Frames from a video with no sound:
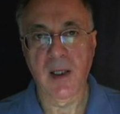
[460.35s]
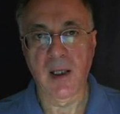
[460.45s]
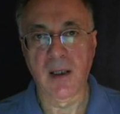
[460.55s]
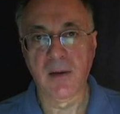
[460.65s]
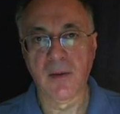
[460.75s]

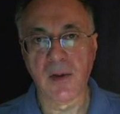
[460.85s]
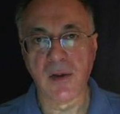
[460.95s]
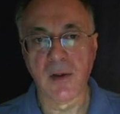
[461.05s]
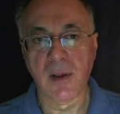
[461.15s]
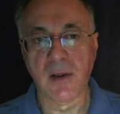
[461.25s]
n,
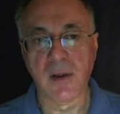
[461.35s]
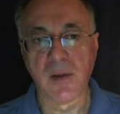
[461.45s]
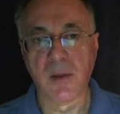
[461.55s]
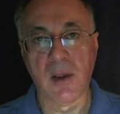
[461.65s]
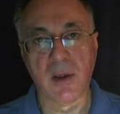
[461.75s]
which in
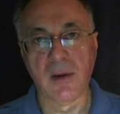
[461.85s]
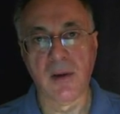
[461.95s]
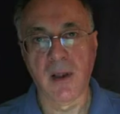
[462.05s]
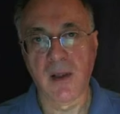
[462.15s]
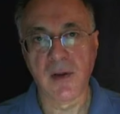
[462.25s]
this plot
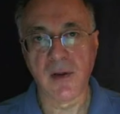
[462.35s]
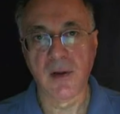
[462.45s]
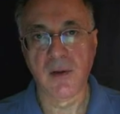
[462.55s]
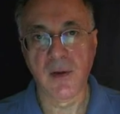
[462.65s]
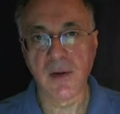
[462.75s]
on the left is
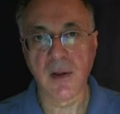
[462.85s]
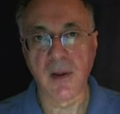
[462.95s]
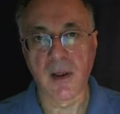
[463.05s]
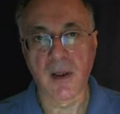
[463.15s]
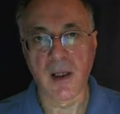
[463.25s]

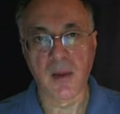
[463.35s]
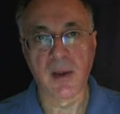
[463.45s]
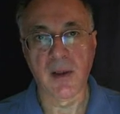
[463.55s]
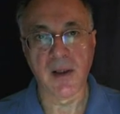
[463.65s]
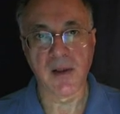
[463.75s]
confusingly
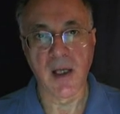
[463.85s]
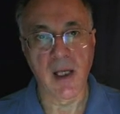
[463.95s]
labeled as